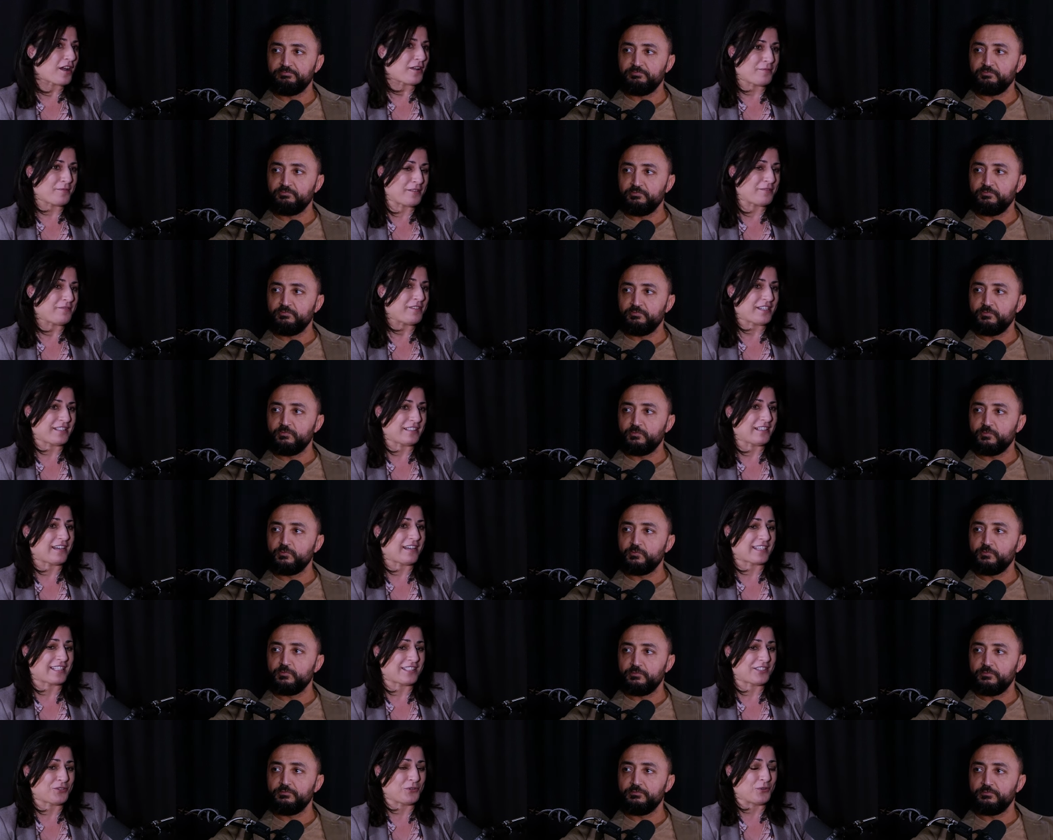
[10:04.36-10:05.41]
Speaker 1: been very
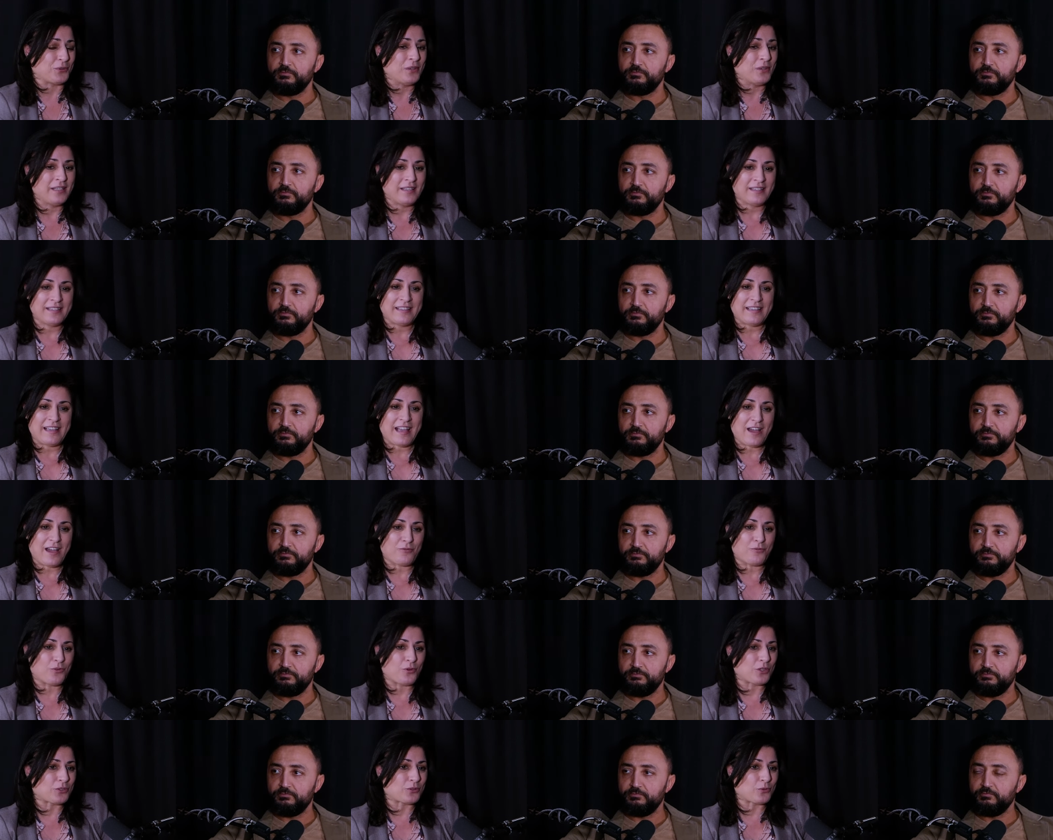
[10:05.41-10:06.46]
lucky to
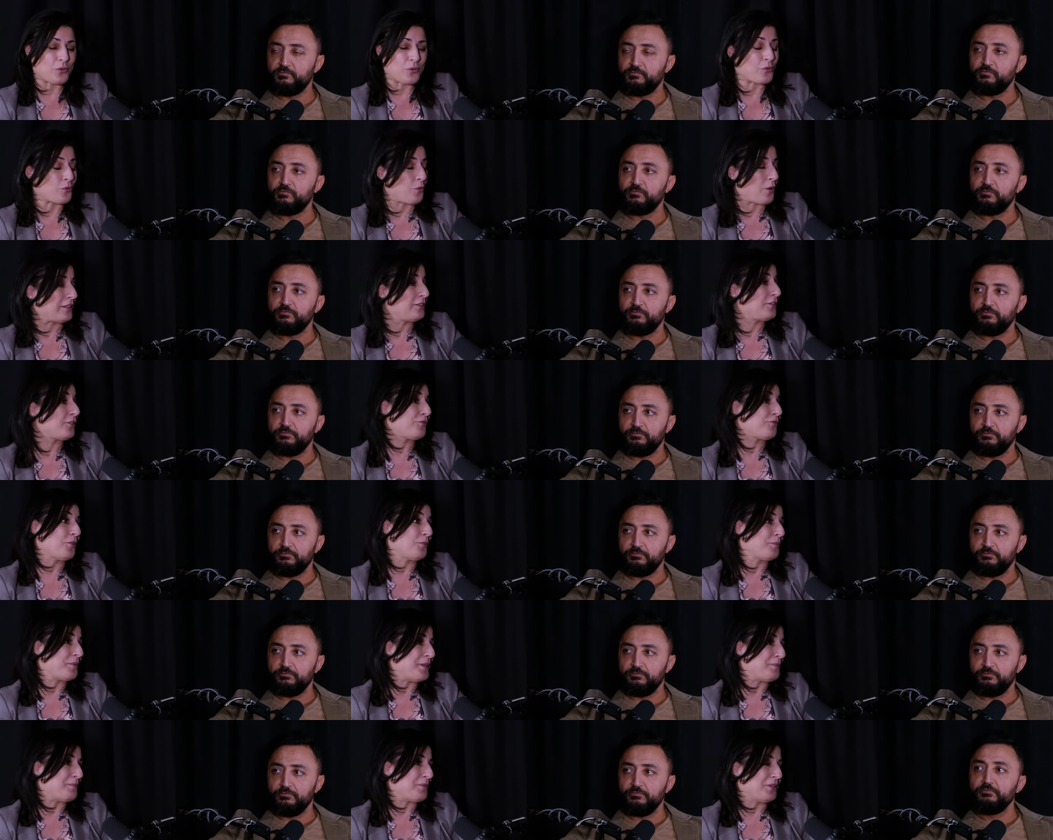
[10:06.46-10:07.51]
have worked with wonderful
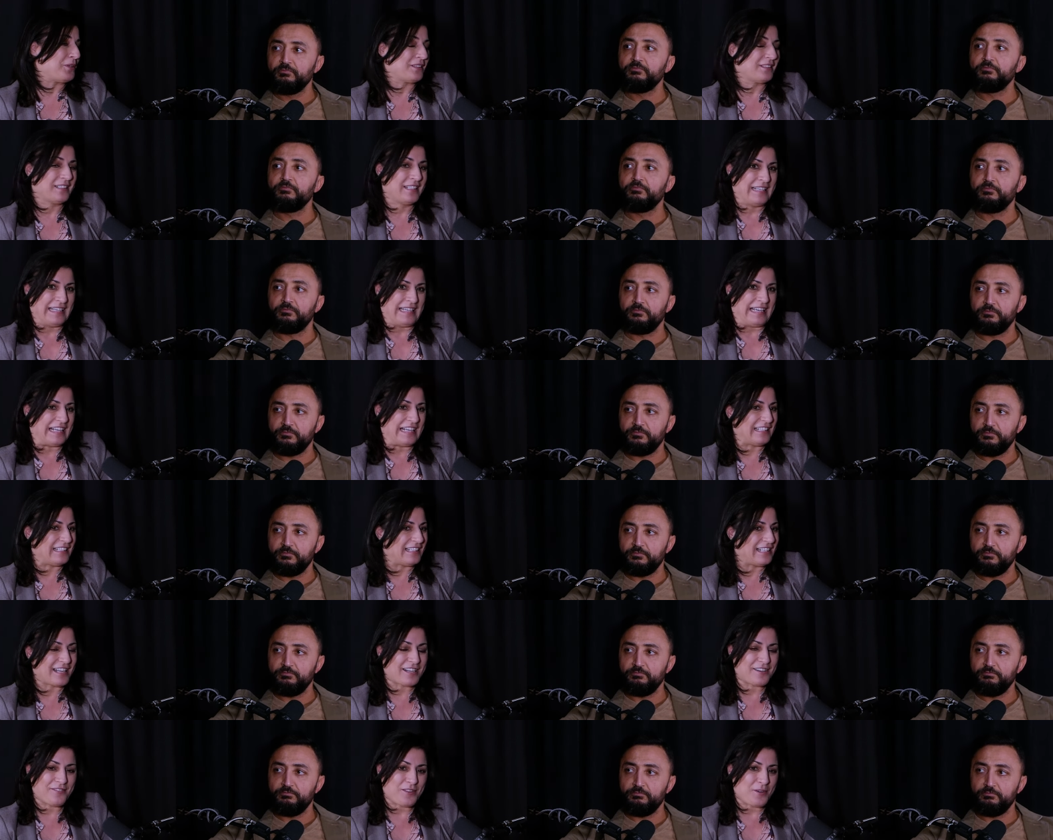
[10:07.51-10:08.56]
people, a
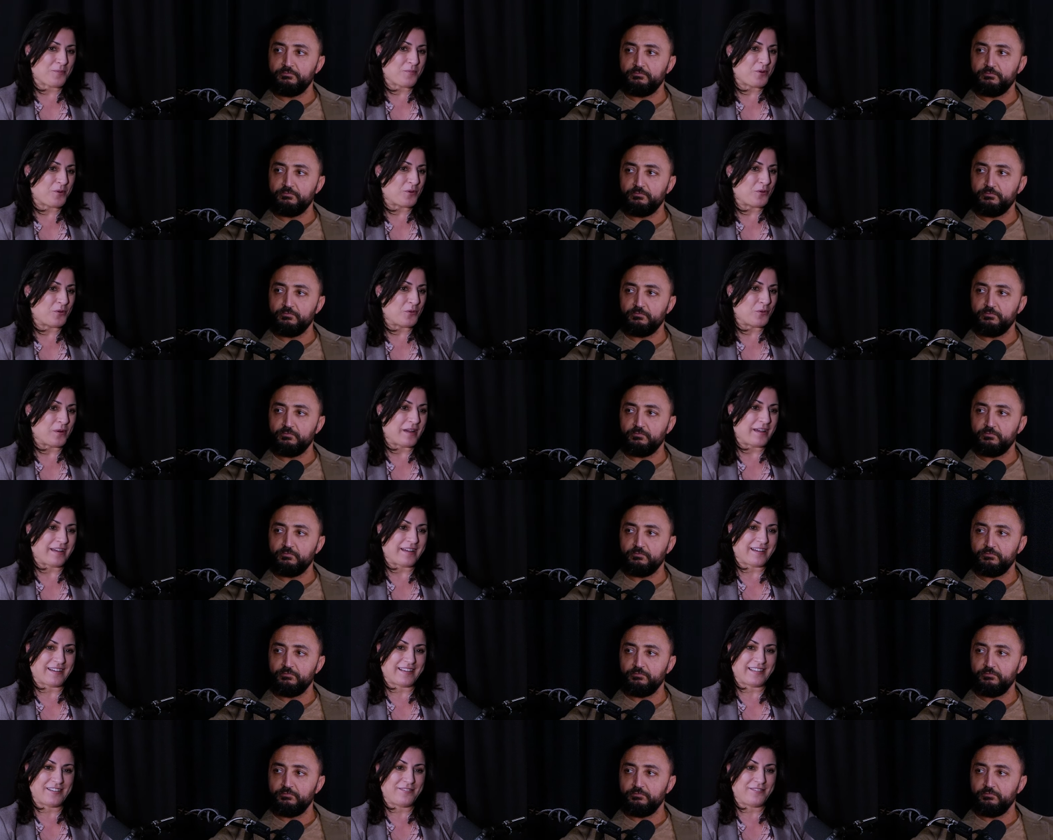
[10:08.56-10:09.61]
lot of them who,
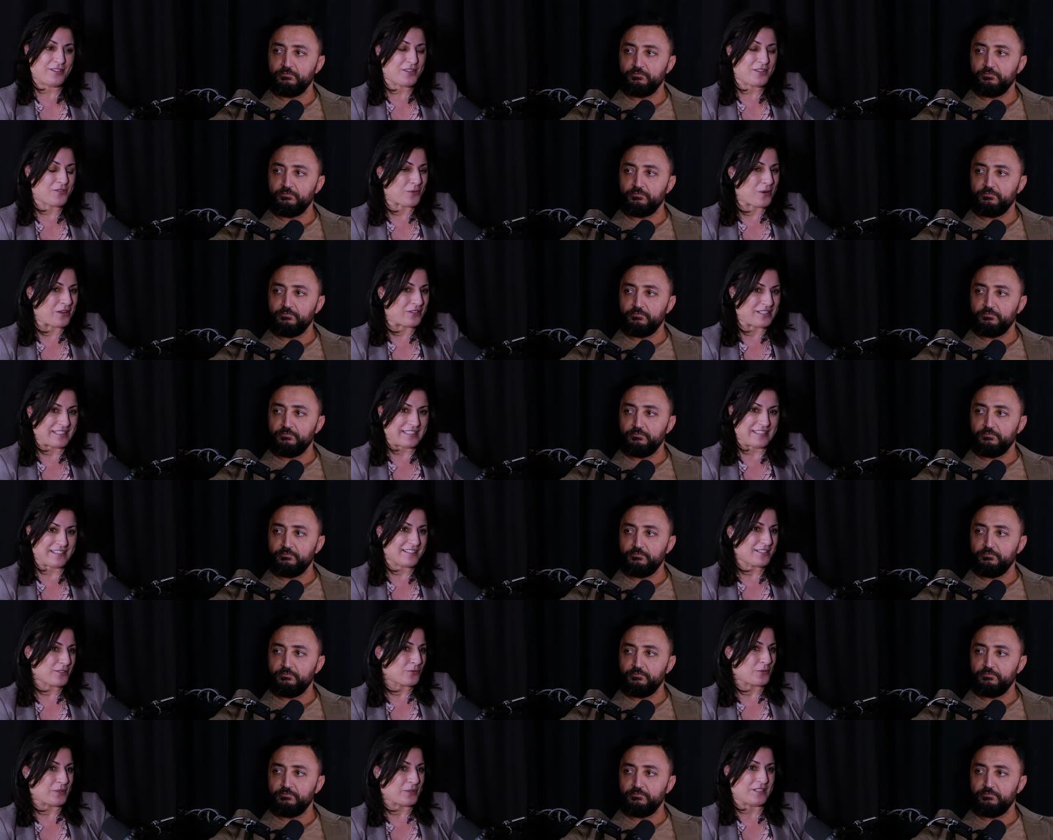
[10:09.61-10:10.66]
uh, even throughout the
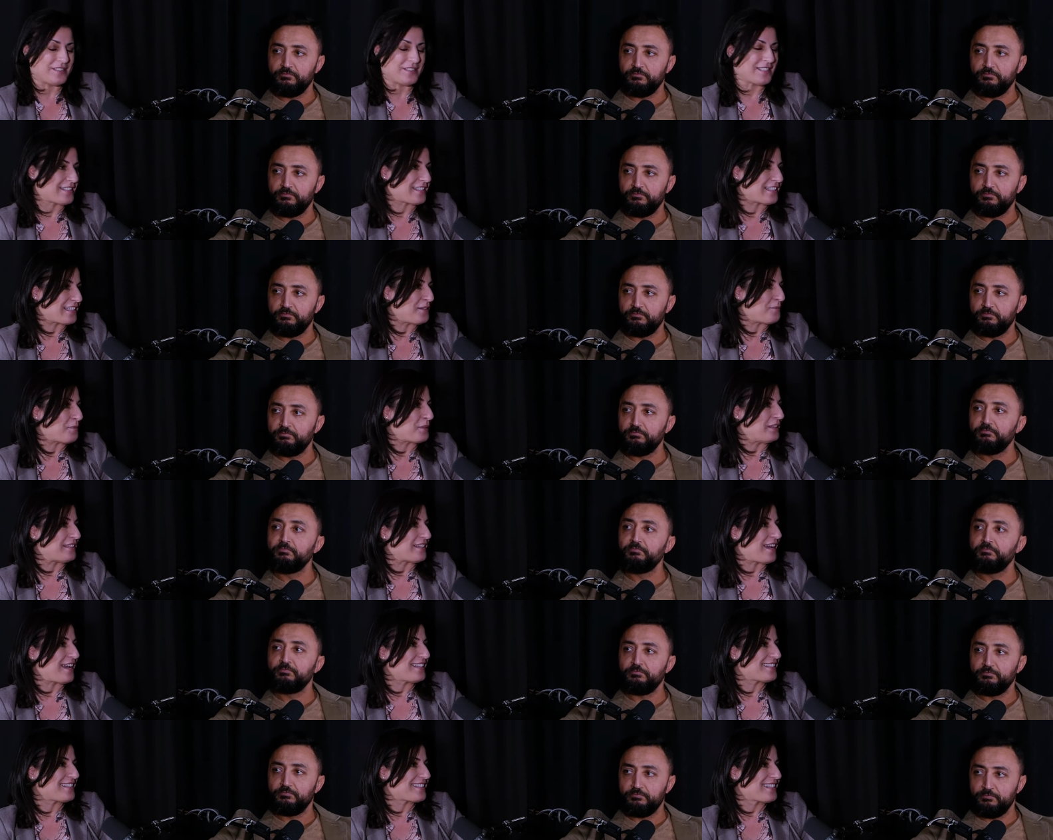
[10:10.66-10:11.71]
years, we just keep in
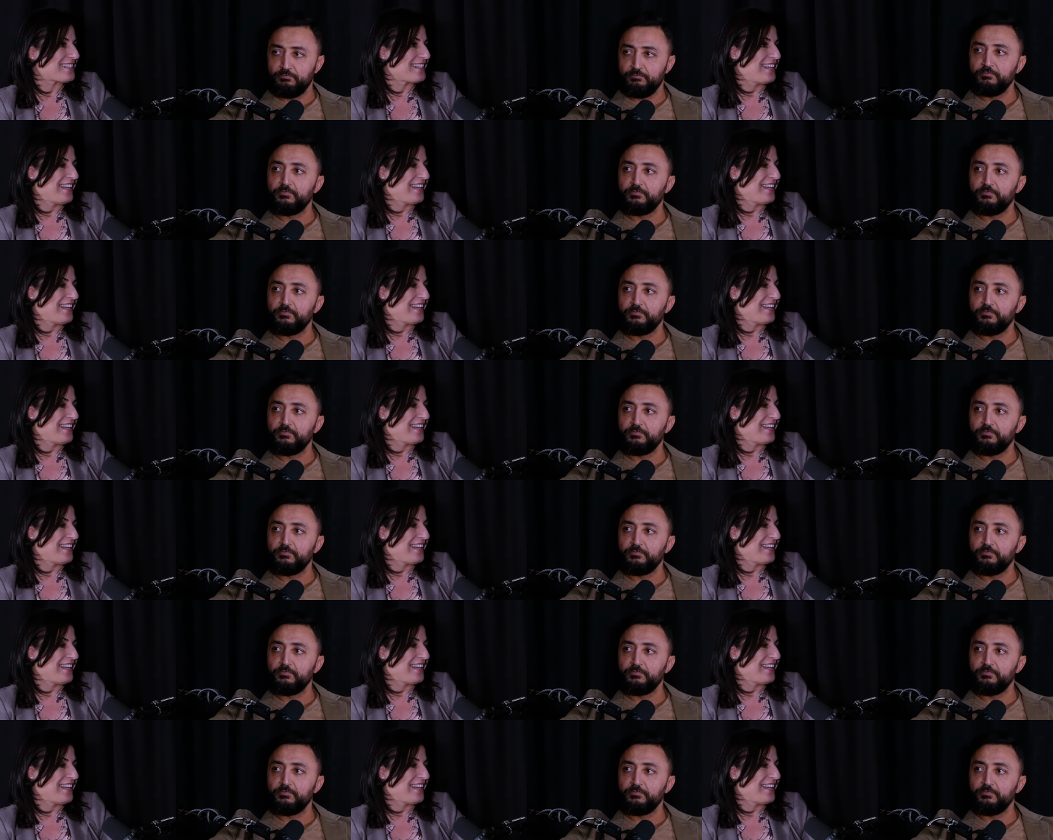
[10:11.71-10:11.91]
touch.